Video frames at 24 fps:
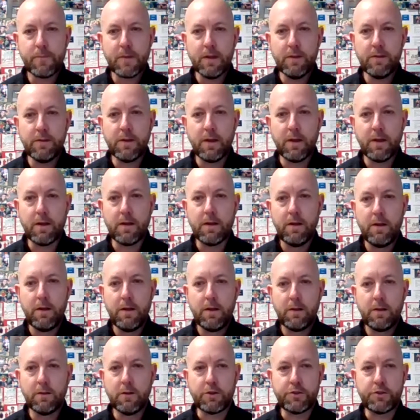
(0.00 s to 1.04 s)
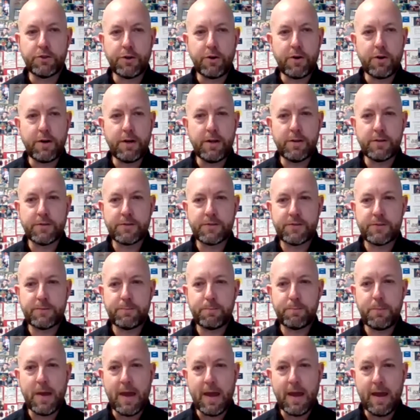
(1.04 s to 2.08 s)
the luxurious
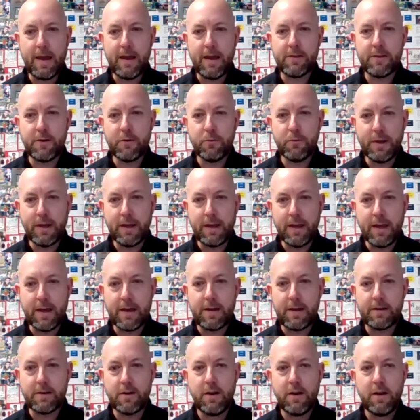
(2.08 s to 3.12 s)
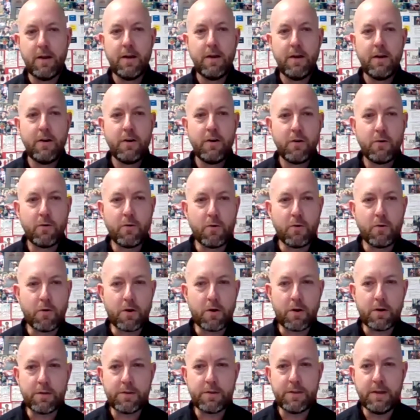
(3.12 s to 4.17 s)
pay that we get,
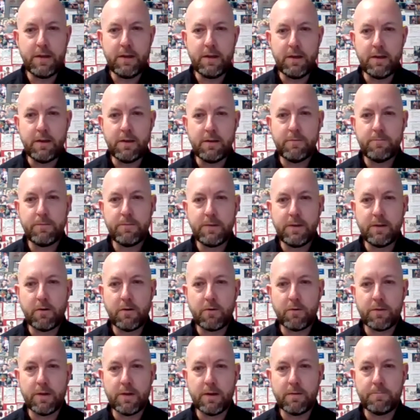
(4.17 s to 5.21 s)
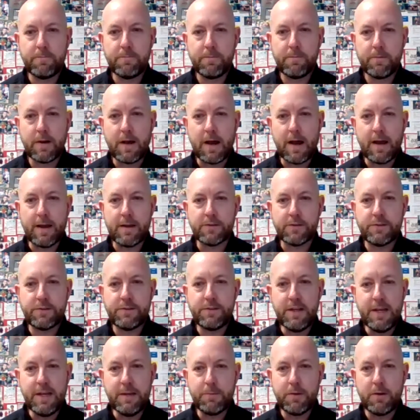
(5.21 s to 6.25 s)
or the, you know, the high
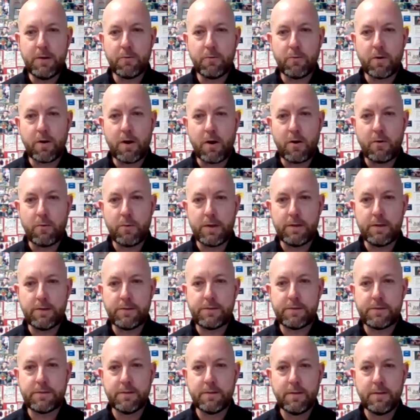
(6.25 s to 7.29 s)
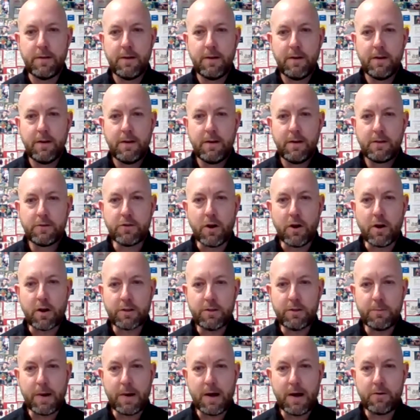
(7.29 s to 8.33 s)
esteem that we're always
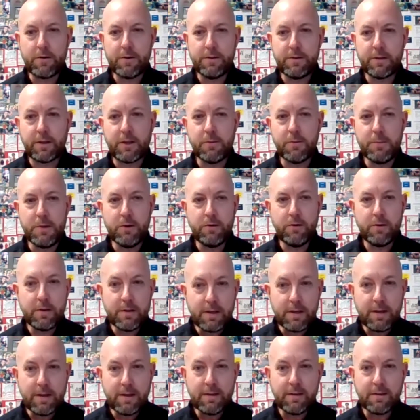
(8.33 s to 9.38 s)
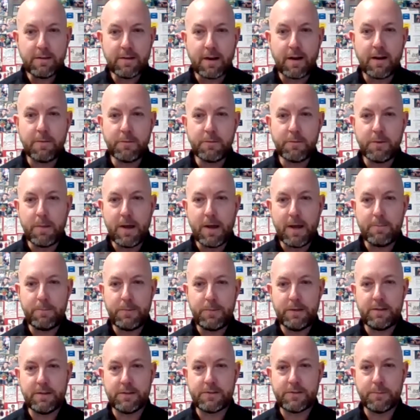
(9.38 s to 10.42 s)
talked about in the community, um, you might
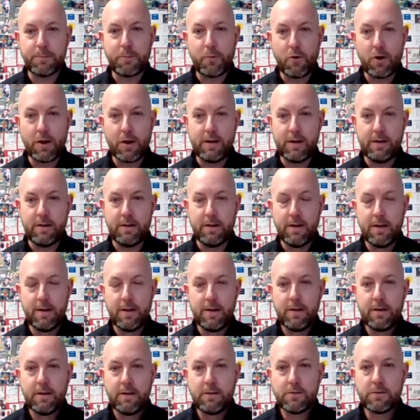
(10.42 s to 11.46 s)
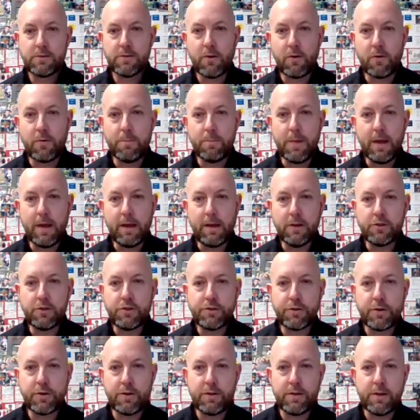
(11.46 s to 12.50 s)
be disappointed. So making
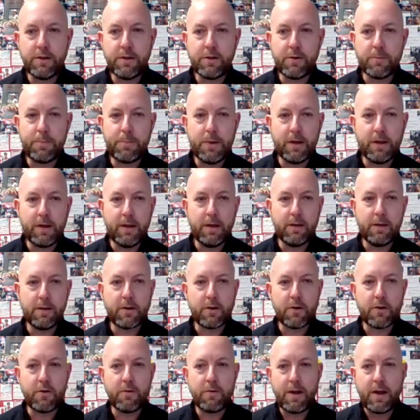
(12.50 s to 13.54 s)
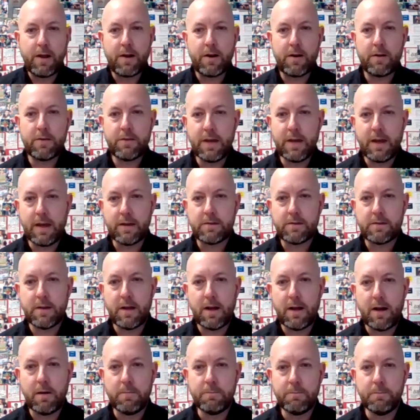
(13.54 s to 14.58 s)
sure that you're picking a career that,
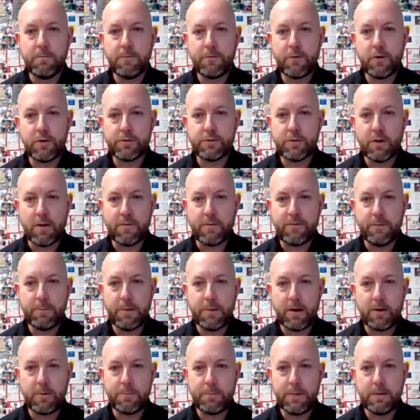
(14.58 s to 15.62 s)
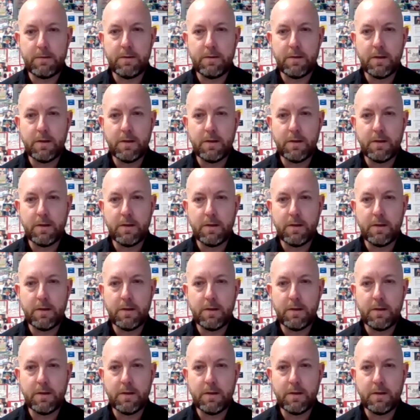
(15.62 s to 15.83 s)
um, first off, you better be,